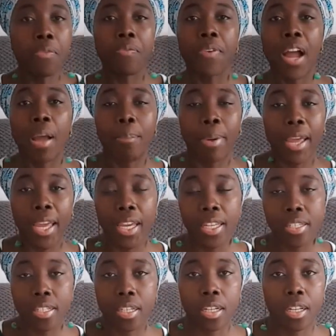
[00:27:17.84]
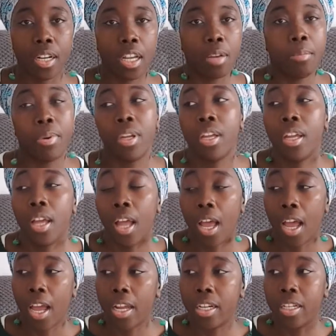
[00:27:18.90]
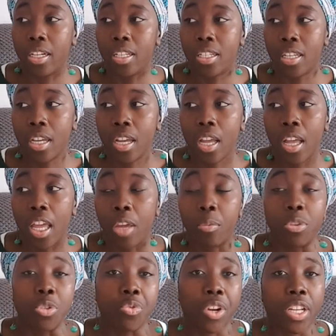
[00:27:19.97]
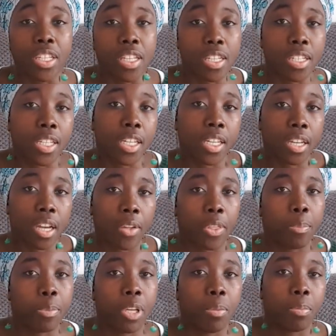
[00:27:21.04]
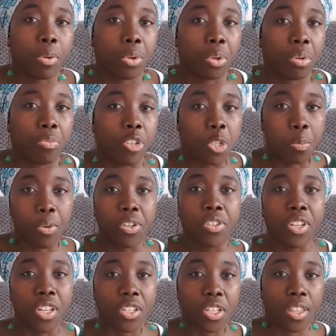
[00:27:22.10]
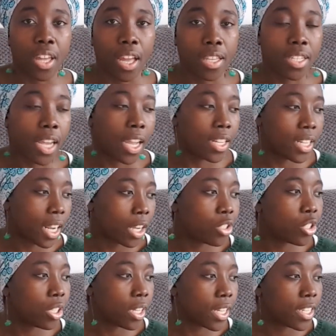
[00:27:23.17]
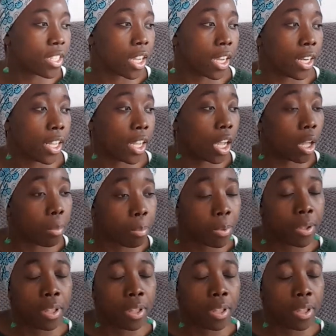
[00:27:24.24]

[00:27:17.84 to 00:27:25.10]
Fab 8 club, and it was great to see other people responding to that and actually signing up.